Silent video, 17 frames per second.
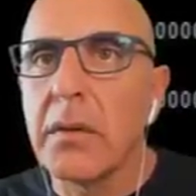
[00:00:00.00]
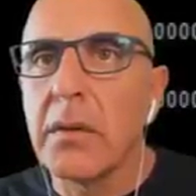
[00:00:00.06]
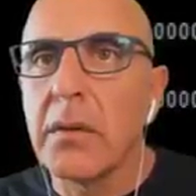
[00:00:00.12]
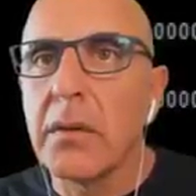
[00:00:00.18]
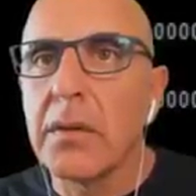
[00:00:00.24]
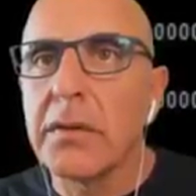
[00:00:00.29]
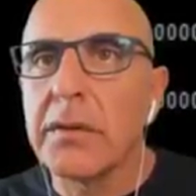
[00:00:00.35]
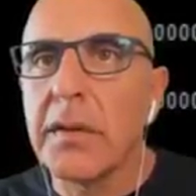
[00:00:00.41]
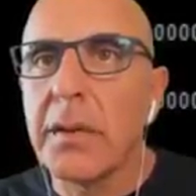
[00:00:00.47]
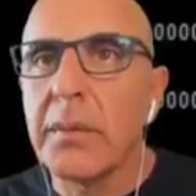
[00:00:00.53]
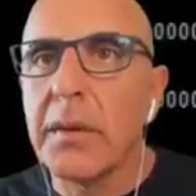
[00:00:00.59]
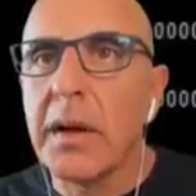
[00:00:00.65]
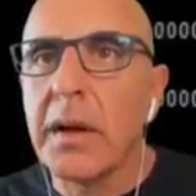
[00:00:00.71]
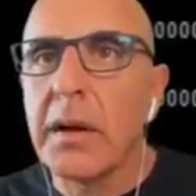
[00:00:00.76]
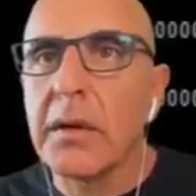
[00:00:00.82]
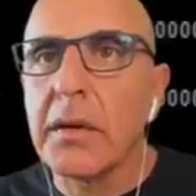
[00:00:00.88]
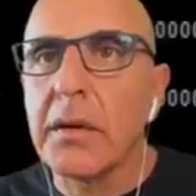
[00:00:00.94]
With some
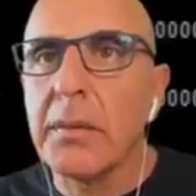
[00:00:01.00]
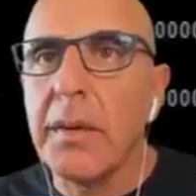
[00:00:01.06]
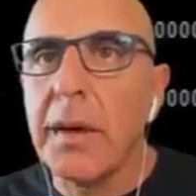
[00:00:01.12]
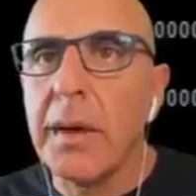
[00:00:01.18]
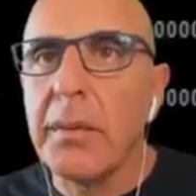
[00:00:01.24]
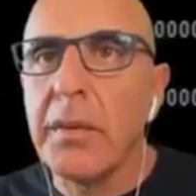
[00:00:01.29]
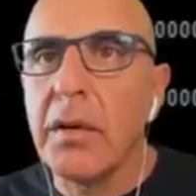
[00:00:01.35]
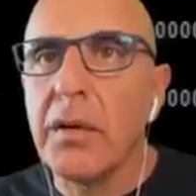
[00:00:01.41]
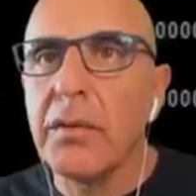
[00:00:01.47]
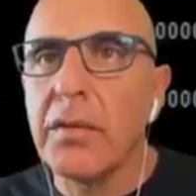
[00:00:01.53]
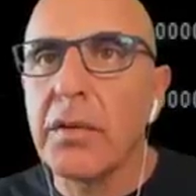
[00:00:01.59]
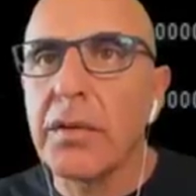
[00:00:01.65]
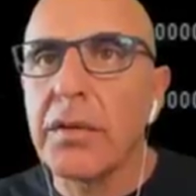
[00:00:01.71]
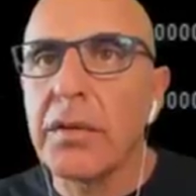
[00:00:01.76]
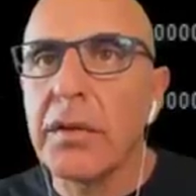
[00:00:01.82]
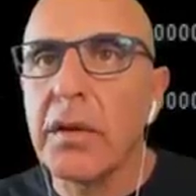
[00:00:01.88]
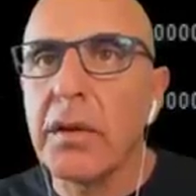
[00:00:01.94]
luck, maybe over
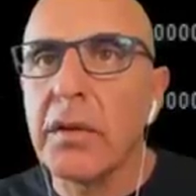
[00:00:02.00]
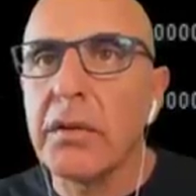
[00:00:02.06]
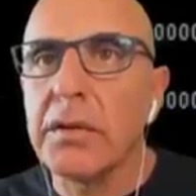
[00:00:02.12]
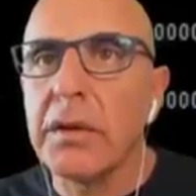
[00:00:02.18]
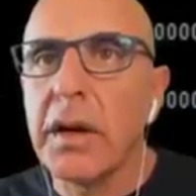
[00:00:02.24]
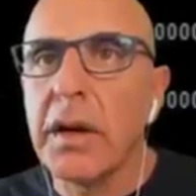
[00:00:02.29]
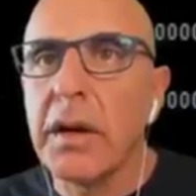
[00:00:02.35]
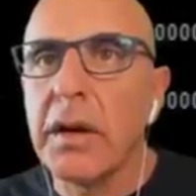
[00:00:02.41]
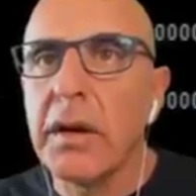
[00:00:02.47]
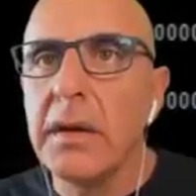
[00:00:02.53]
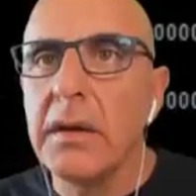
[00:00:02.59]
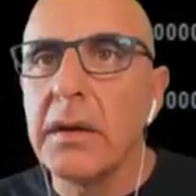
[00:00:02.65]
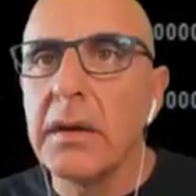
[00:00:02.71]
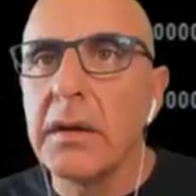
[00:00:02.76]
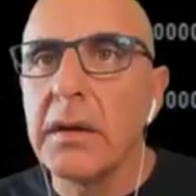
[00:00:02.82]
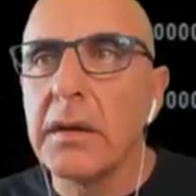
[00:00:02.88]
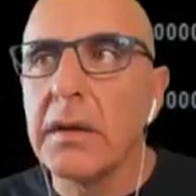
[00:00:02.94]
309.
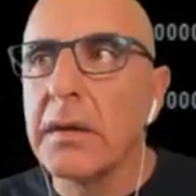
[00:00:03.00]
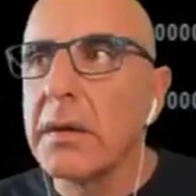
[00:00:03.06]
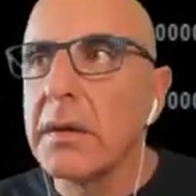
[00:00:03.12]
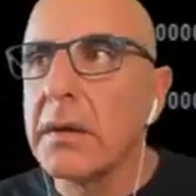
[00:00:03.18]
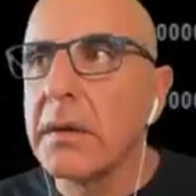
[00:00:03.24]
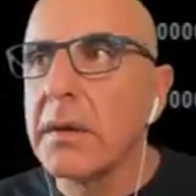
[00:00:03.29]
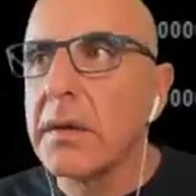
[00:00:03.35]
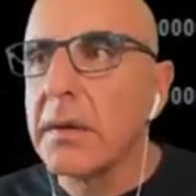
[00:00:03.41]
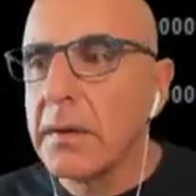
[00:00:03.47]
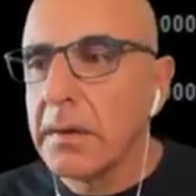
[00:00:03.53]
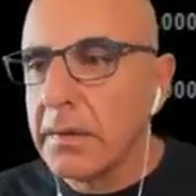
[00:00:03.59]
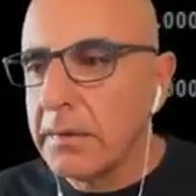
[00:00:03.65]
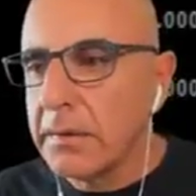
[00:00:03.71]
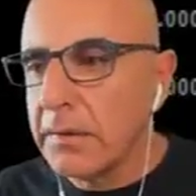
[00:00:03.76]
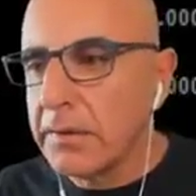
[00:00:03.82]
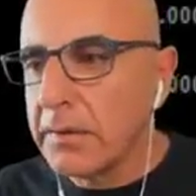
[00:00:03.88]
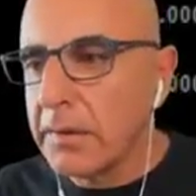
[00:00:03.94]

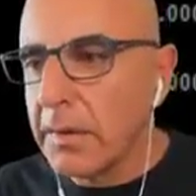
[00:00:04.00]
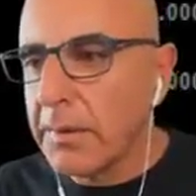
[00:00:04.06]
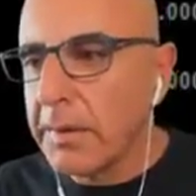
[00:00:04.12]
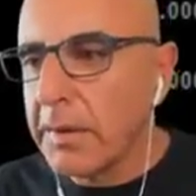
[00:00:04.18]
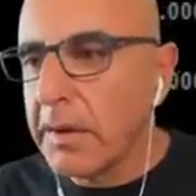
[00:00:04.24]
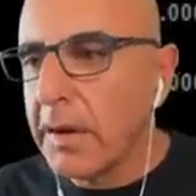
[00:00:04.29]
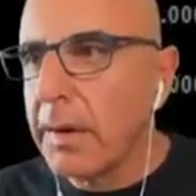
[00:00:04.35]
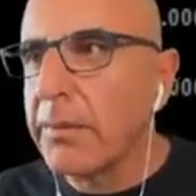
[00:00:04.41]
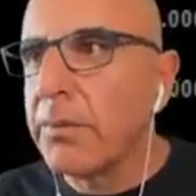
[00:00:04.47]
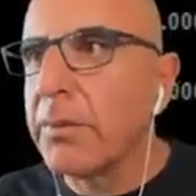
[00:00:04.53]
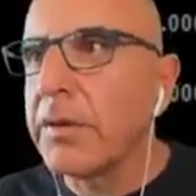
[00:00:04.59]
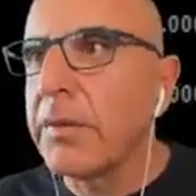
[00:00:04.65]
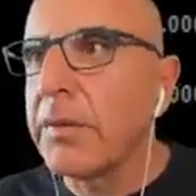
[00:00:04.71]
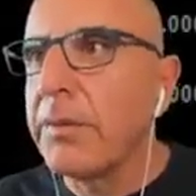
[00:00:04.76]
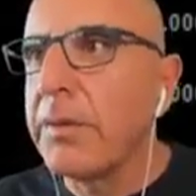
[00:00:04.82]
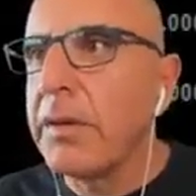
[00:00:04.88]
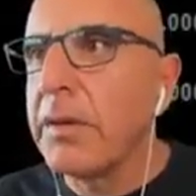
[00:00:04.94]
It is coming up with
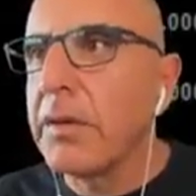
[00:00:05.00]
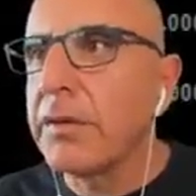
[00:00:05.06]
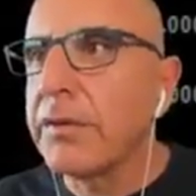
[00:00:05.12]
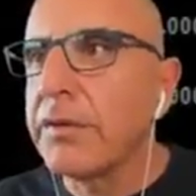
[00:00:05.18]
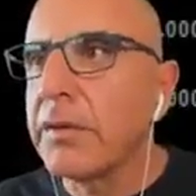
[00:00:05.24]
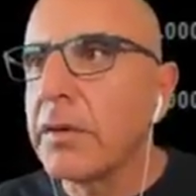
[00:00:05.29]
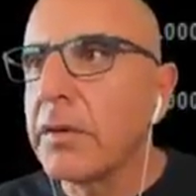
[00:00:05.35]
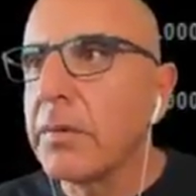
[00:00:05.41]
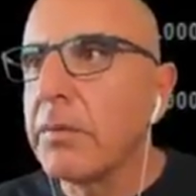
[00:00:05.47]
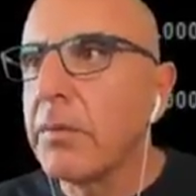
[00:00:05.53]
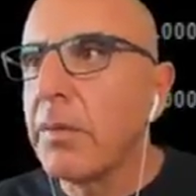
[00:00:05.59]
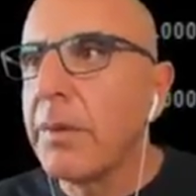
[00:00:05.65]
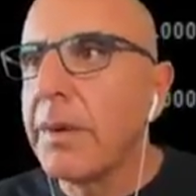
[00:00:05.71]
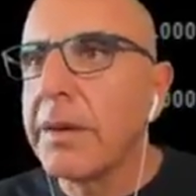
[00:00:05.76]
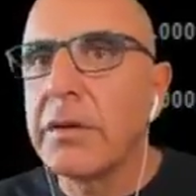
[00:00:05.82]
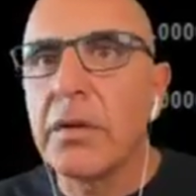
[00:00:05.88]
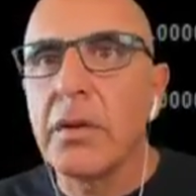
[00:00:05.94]
a beautiful
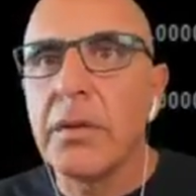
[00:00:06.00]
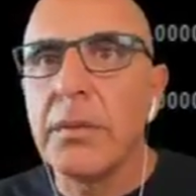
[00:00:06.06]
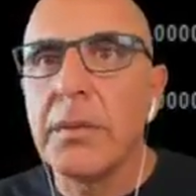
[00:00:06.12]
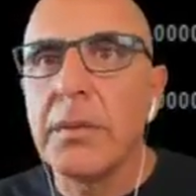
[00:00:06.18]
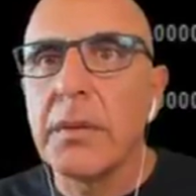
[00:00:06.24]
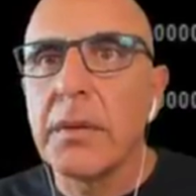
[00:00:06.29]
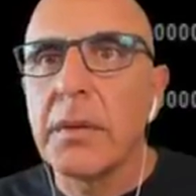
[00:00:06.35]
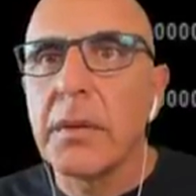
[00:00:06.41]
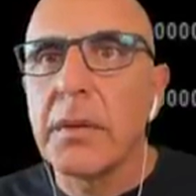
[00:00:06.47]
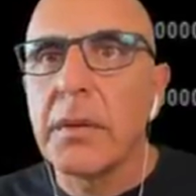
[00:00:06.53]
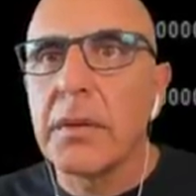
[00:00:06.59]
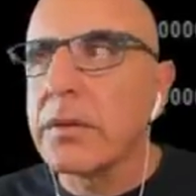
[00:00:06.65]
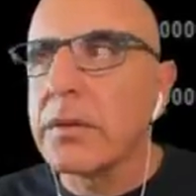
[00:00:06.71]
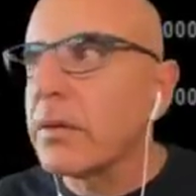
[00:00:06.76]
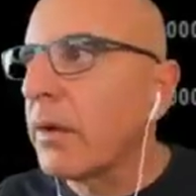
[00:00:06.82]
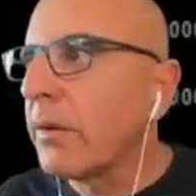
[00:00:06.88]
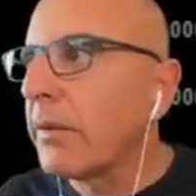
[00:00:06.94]
momentum.
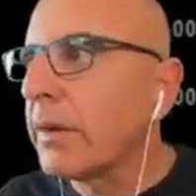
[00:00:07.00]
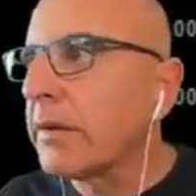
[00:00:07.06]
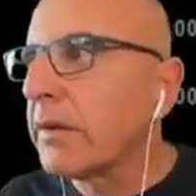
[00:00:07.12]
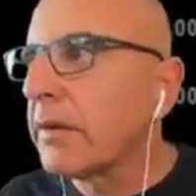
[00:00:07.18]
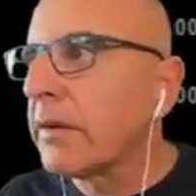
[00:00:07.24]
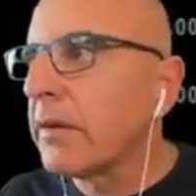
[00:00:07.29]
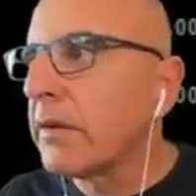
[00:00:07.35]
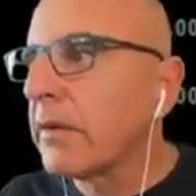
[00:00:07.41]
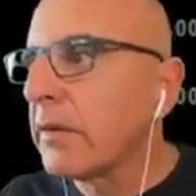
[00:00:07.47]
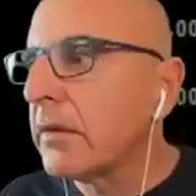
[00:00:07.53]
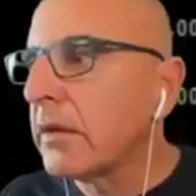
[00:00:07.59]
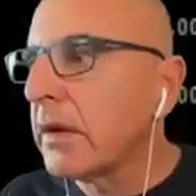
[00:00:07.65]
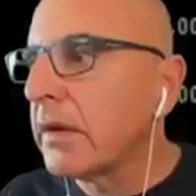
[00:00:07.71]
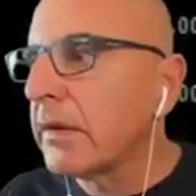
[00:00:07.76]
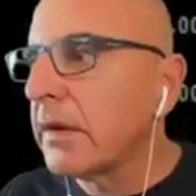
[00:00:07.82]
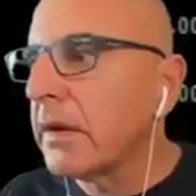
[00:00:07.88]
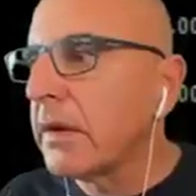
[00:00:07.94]
So I'm
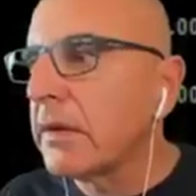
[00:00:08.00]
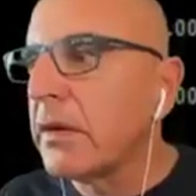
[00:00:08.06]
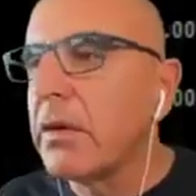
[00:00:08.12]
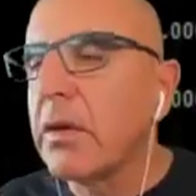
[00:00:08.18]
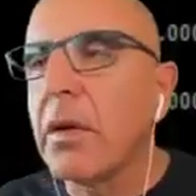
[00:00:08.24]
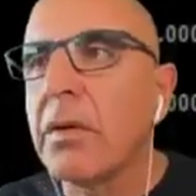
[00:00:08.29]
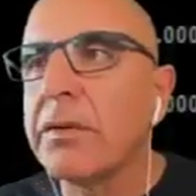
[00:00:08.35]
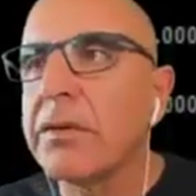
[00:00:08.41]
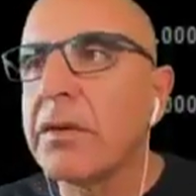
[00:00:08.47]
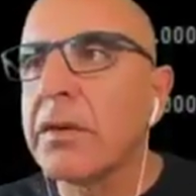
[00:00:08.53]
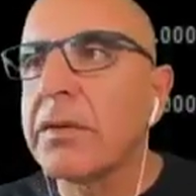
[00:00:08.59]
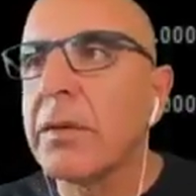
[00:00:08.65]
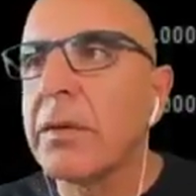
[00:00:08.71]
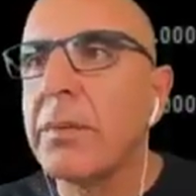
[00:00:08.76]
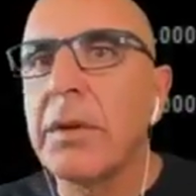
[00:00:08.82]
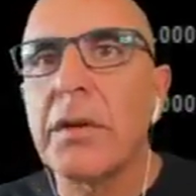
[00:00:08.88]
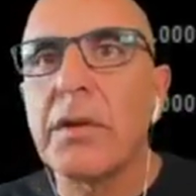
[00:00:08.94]
letting it go just
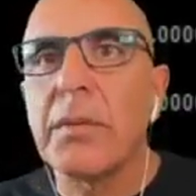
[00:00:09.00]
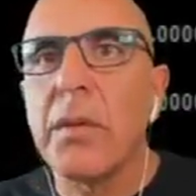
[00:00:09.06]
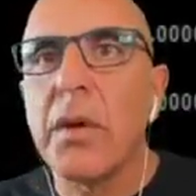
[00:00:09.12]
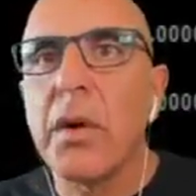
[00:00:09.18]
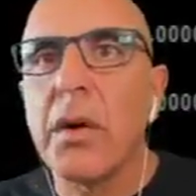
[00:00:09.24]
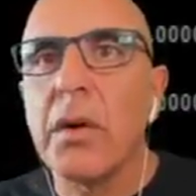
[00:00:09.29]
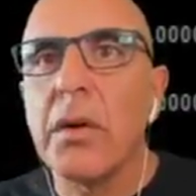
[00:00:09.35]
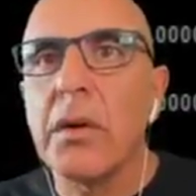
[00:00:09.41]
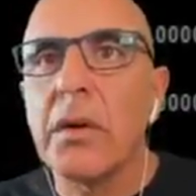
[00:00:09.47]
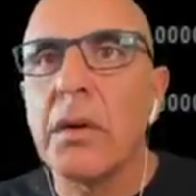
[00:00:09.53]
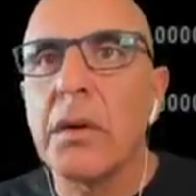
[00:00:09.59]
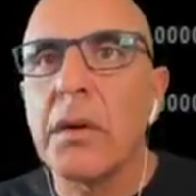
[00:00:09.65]
a bit more.